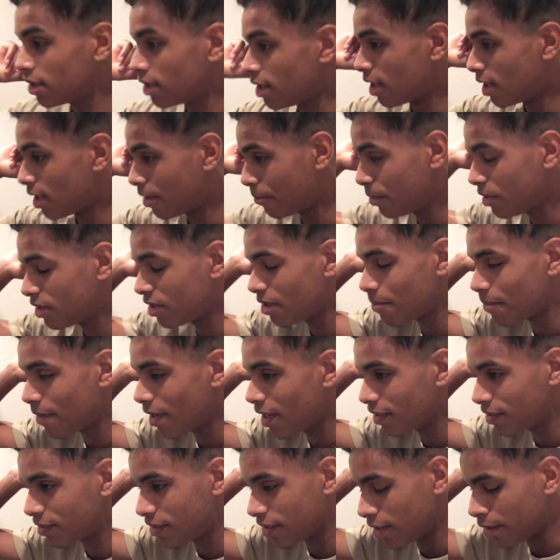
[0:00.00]
went to
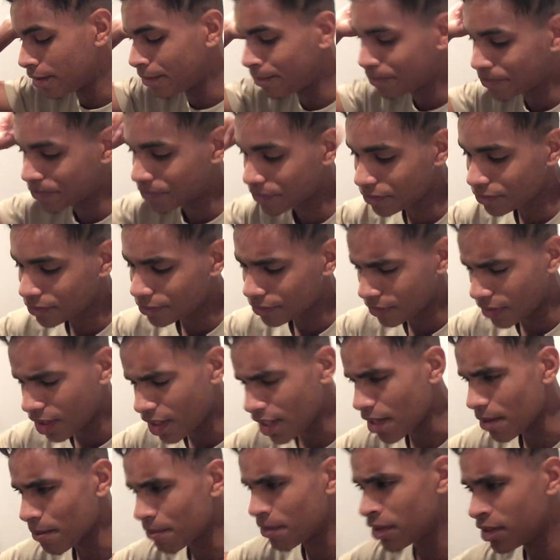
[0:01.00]
Massey,
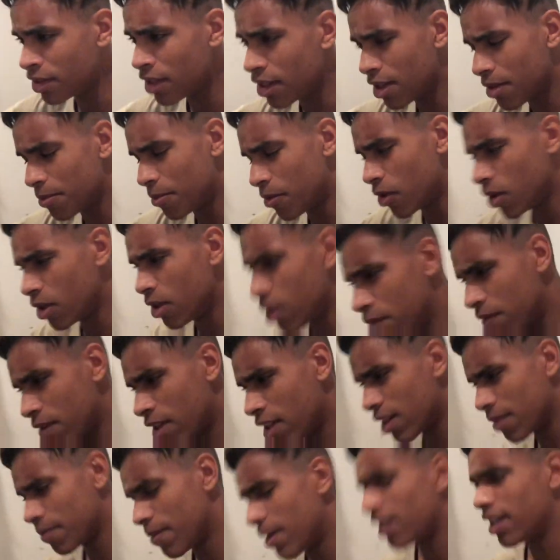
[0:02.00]
printed them all off,
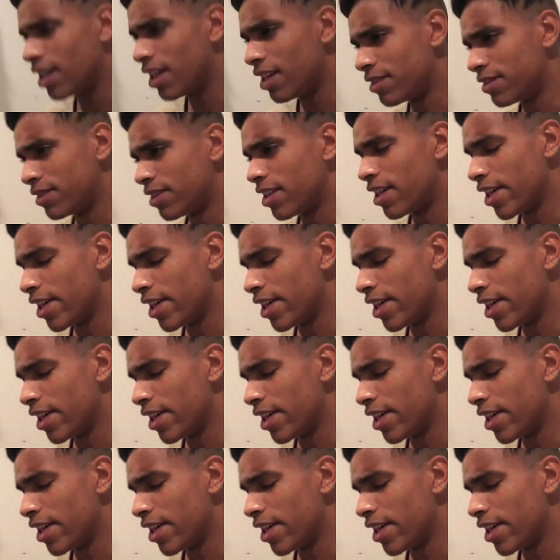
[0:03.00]
cut them out last